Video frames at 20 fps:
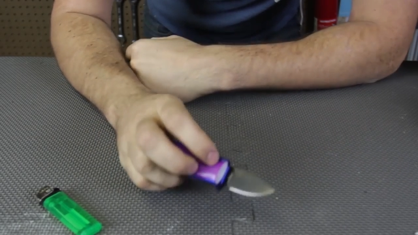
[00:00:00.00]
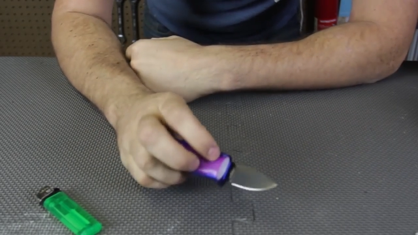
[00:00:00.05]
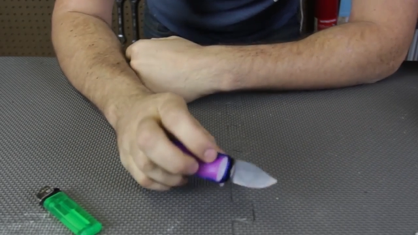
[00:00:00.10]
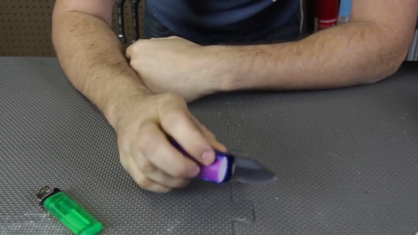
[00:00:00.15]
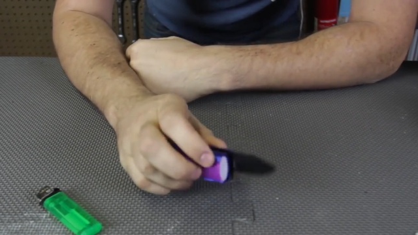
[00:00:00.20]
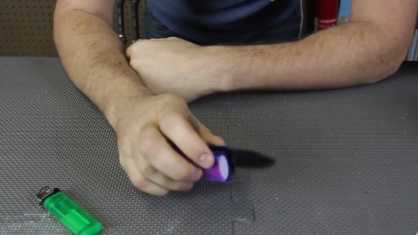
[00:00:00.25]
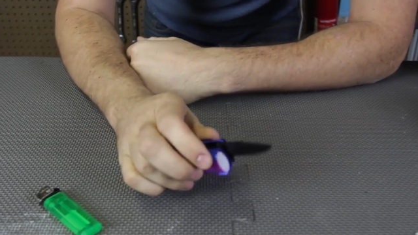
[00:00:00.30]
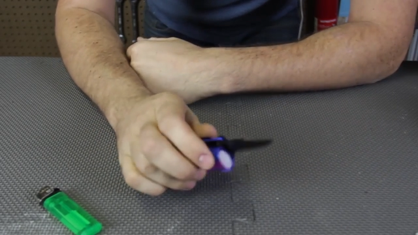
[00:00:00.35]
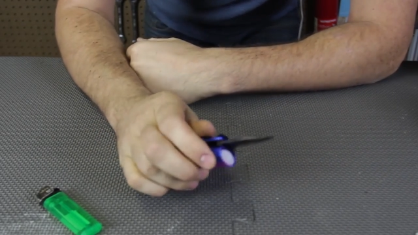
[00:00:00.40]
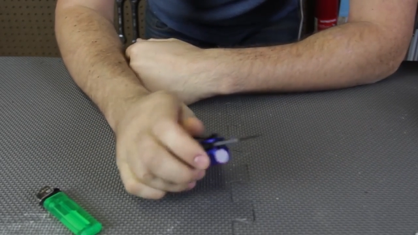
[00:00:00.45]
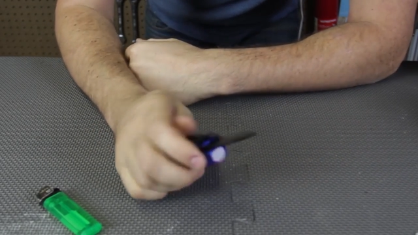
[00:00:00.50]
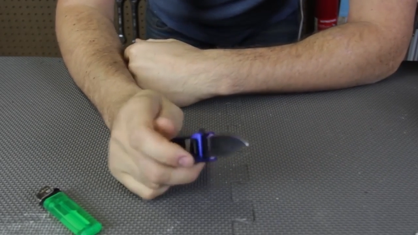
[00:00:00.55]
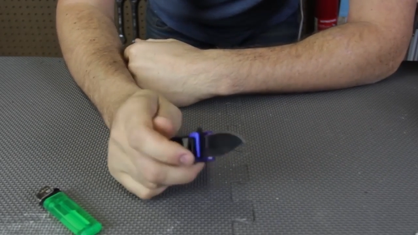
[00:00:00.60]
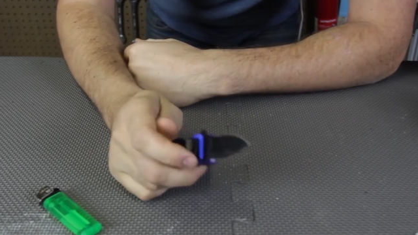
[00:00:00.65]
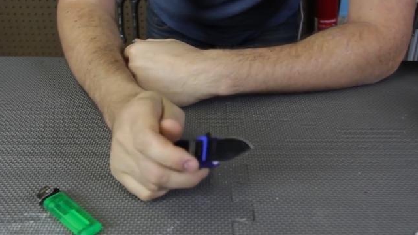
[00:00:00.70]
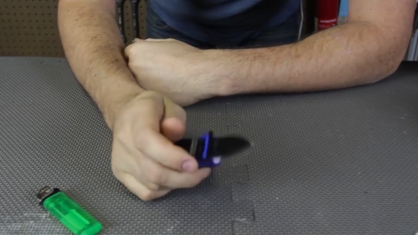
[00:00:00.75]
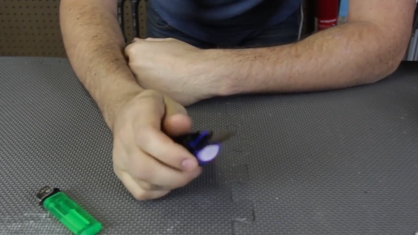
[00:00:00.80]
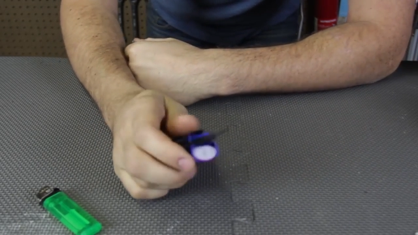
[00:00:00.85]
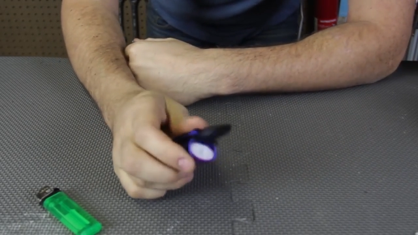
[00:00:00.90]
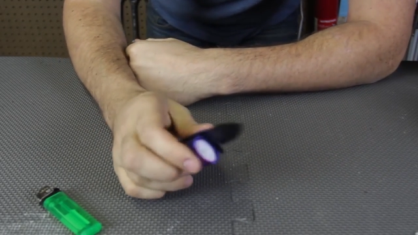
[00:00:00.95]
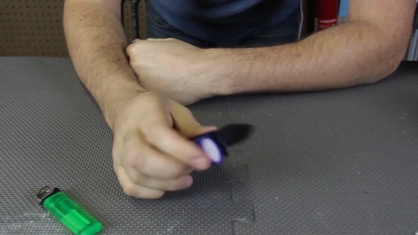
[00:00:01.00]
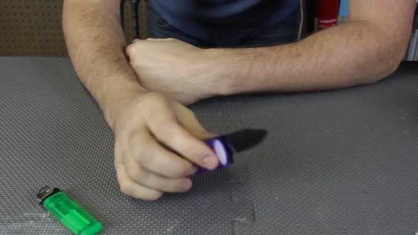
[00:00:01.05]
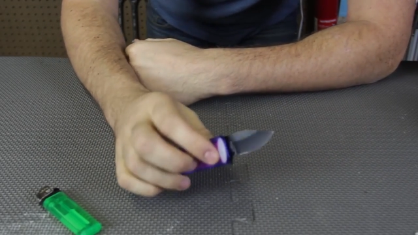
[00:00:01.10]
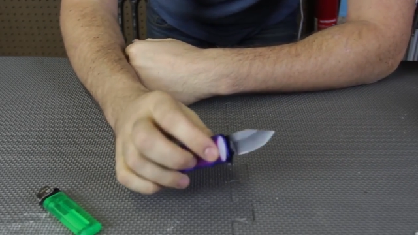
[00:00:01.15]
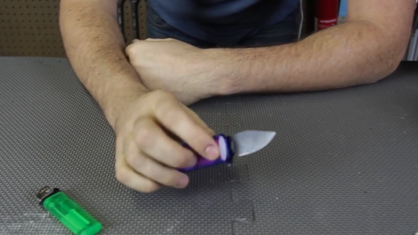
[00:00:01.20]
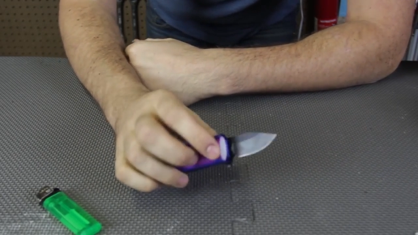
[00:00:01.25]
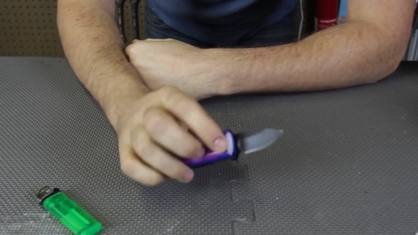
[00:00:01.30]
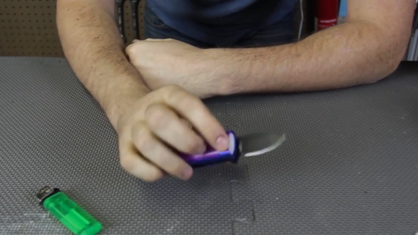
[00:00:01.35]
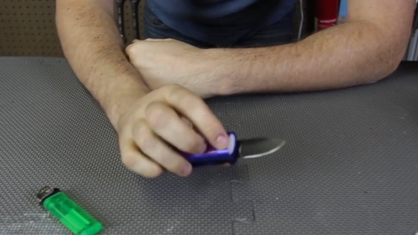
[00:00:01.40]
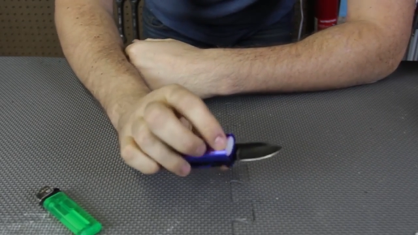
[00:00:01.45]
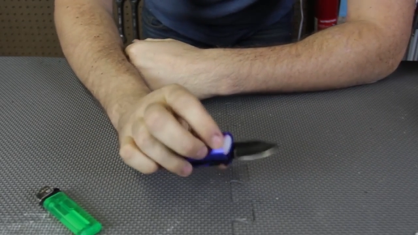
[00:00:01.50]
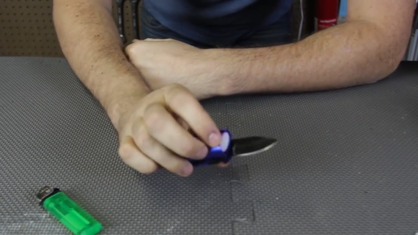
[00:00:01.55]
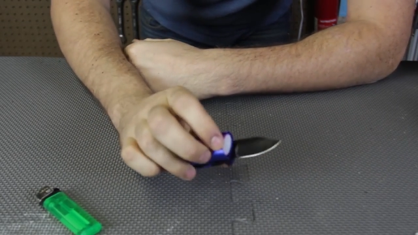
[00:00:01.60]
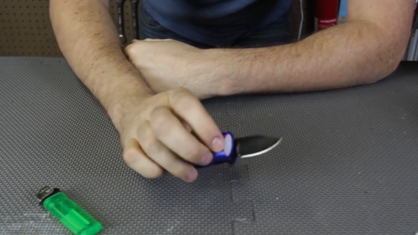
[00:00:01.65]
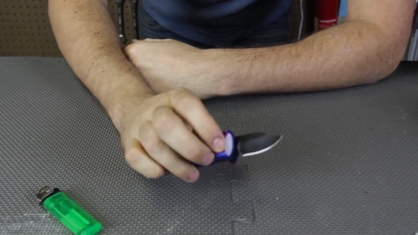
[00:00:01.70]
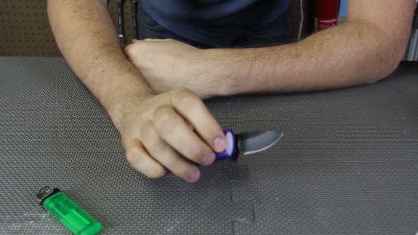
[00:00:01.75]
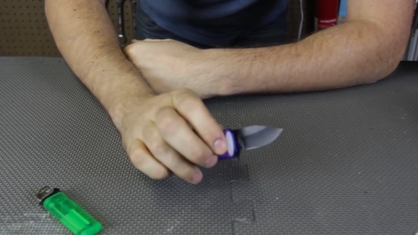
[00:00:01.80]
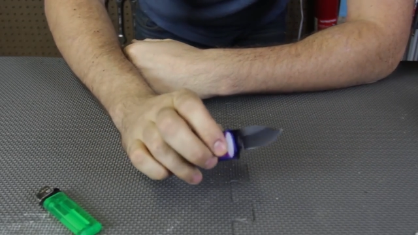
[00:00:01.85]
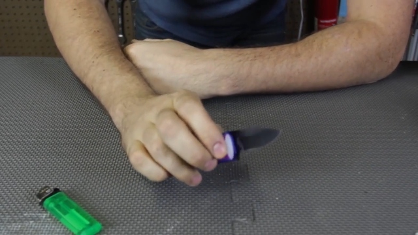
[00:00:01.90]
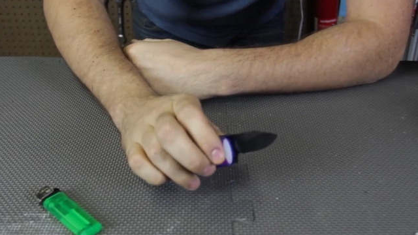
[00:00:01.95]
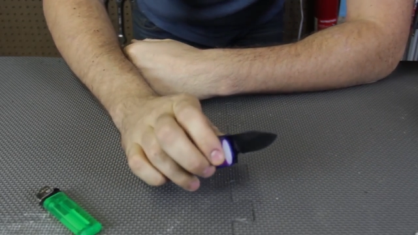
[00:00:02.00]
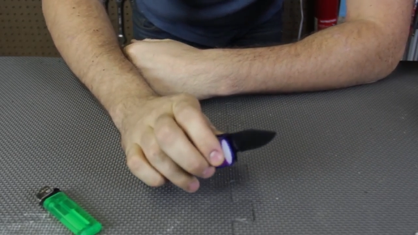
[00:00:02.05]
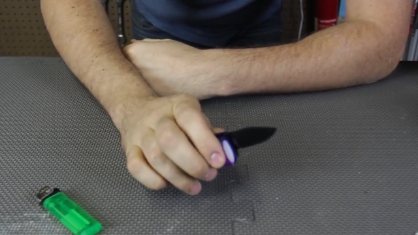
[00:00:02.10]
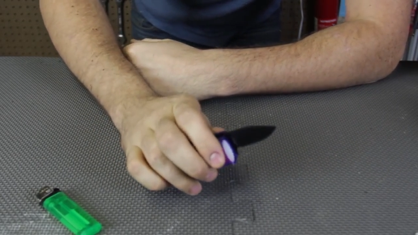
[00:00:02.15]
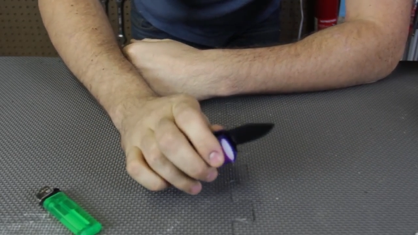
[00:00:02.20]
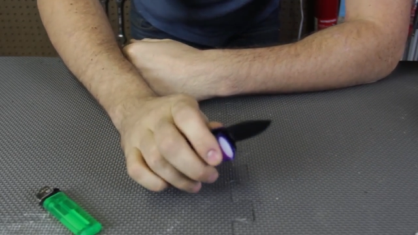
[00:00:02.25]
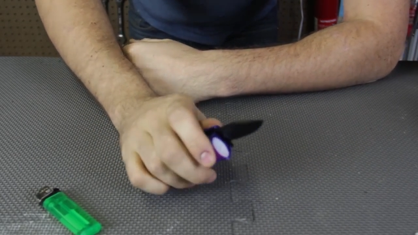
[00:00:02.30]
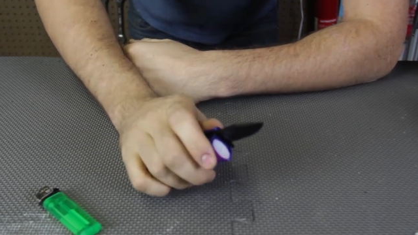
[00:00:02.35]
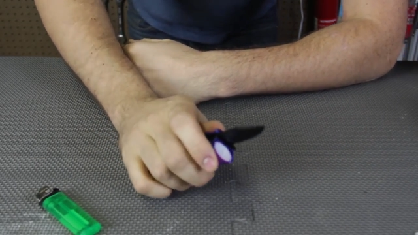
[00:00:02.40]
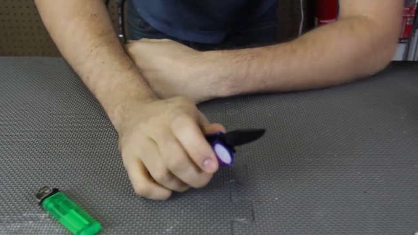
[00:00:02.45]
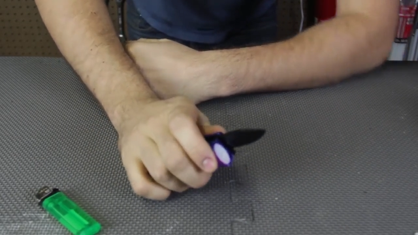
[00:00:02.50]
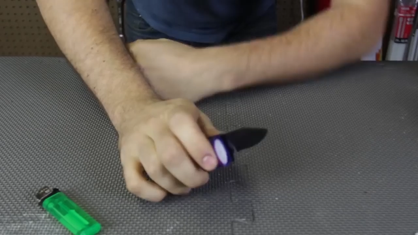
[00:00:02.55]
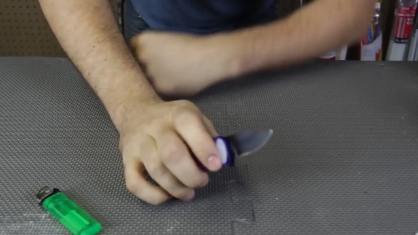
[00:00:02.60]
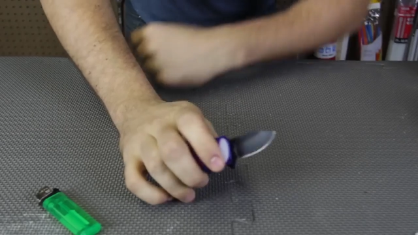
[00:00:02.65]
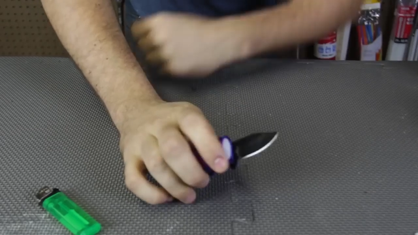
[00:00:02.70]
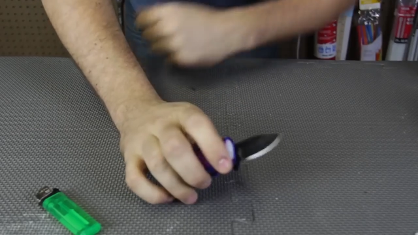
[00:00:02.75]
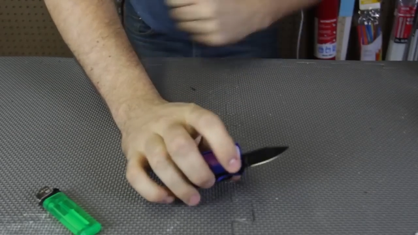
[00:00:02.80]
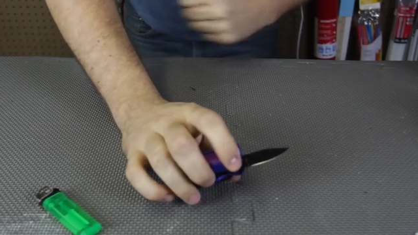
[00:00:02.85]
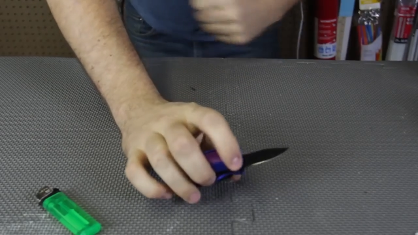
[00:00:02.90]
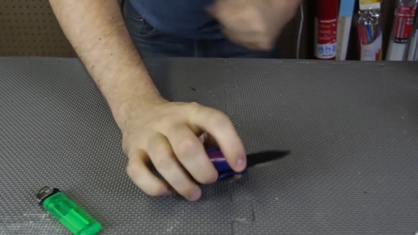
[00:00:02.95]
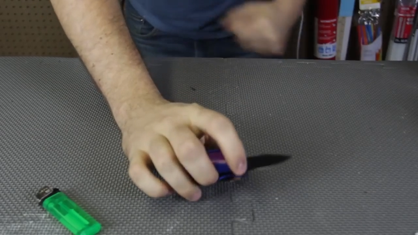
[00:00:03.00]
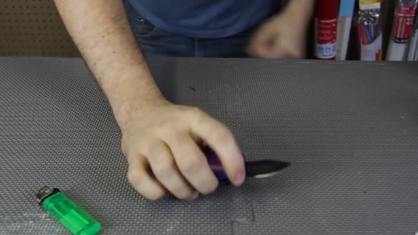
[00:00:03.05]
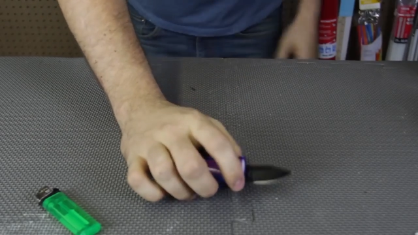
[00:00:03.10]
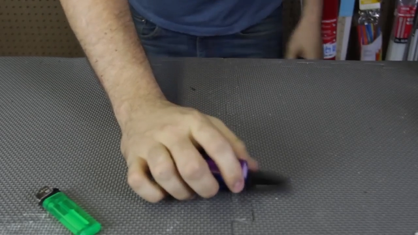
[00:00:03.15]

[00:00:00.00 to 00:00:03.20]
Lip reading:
Nobody's mouth can be seen.